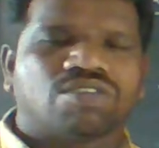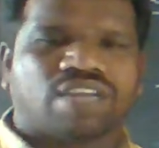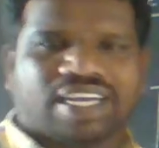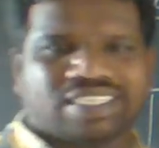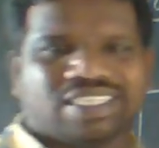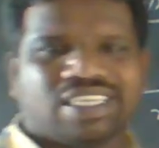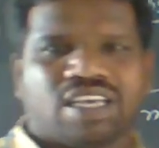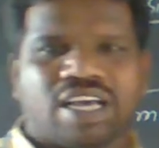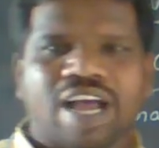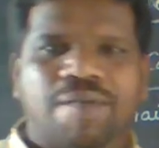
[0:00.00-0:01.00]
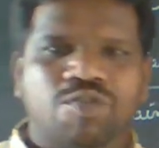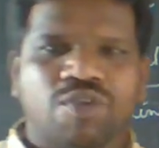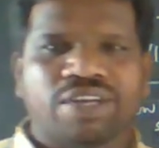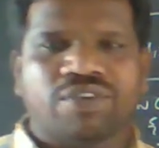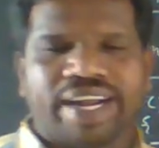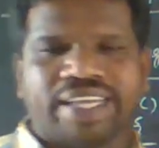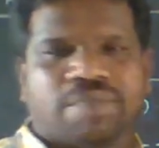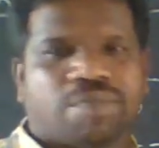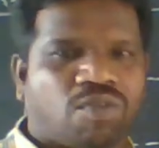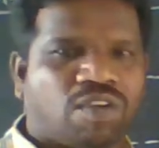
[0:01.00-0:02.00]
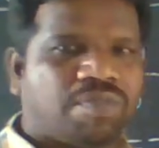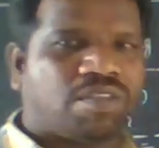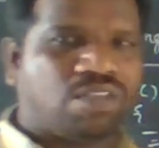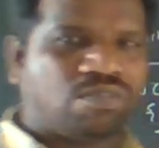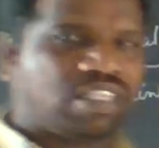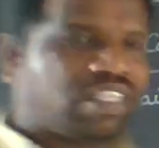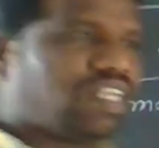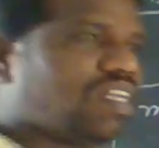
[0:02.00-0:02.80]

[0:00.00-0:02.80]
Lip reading: let us see. I am going to write the program using the